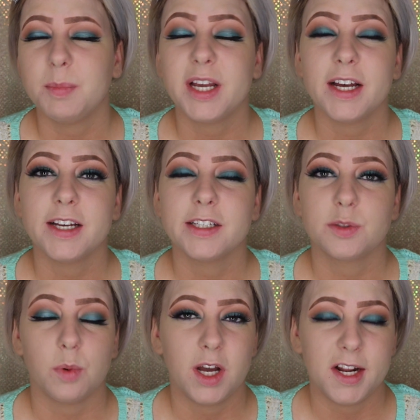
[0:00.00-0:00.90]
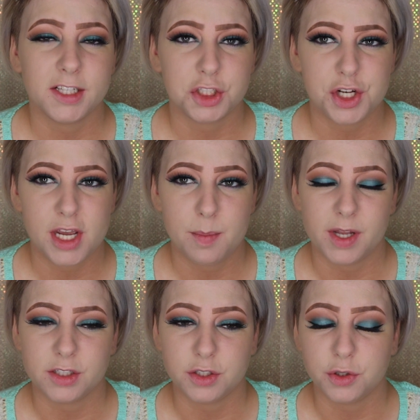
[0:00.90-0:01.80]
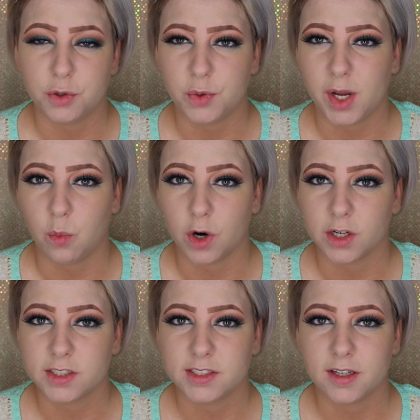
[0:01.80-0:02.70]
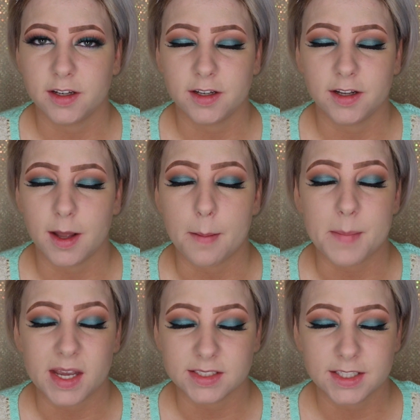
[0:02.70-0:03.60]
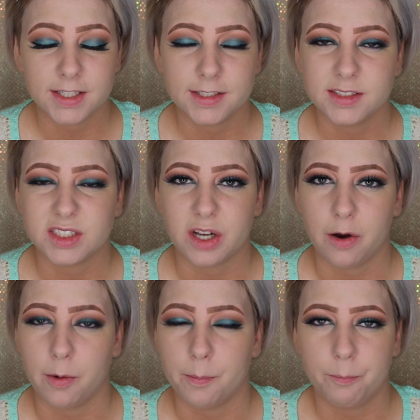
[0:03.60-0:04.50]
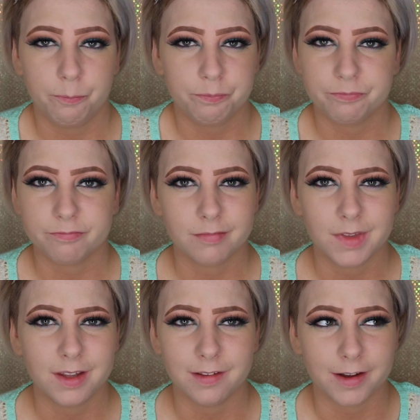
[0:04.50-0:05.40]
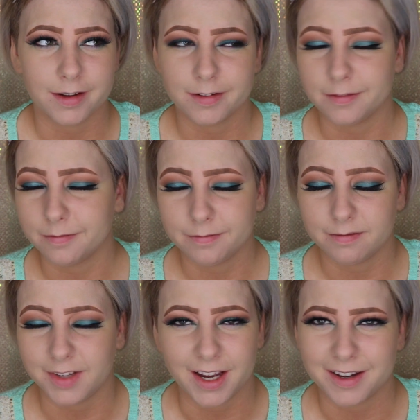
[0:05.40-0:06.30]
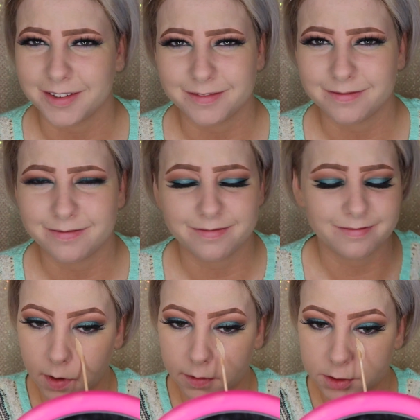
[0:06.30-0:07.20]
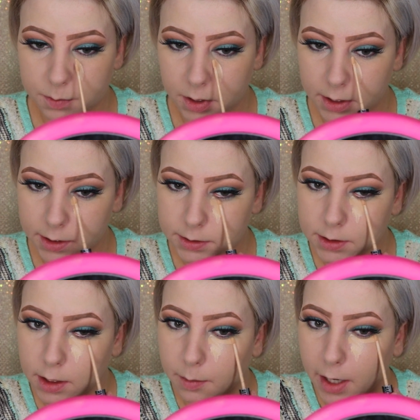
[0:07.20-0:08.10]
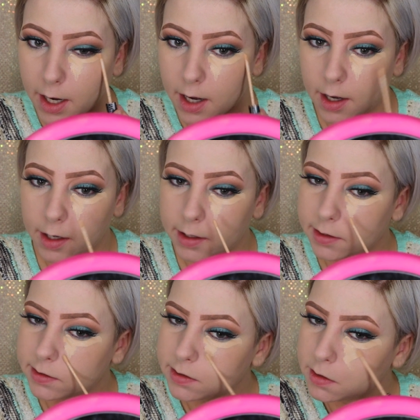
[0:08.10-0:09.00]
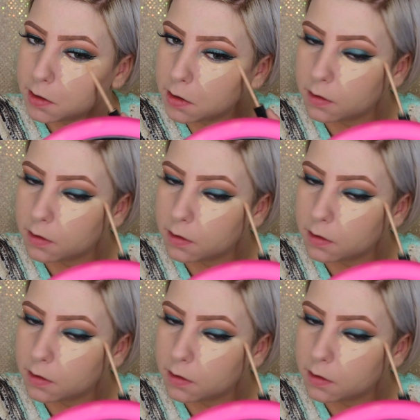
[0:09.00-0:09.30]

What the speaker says: because one, it's cheap, and two, it works amazing. So, like, yeah. So I'll just put this under my eyes,